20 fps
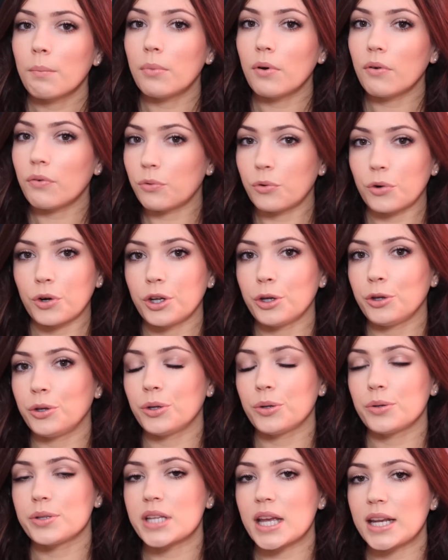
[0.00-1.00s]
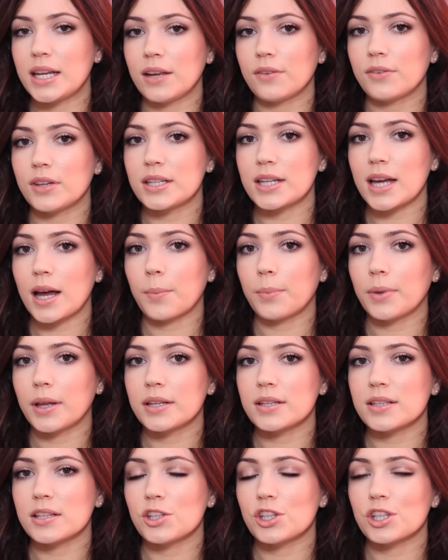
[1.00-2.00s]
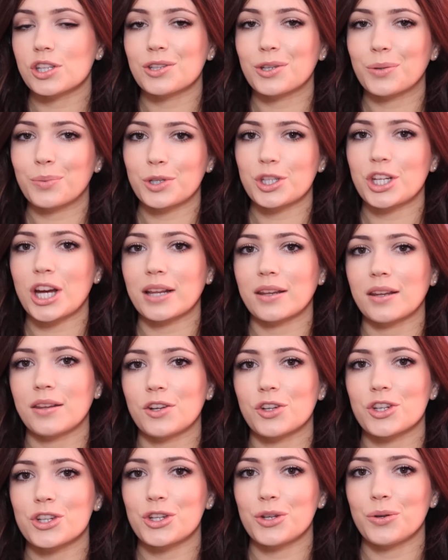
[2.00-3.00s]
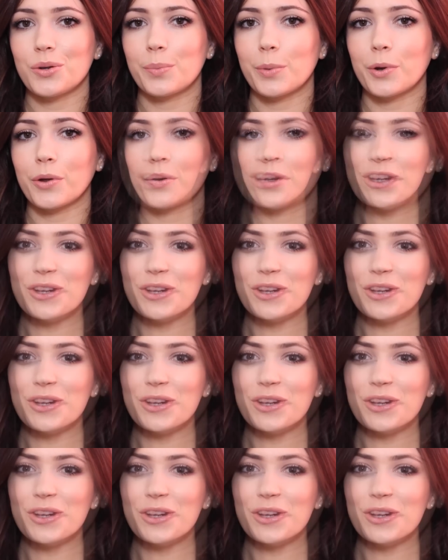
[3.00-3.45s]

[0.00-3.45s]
before you use any of the tablets and just double check that they're suitable.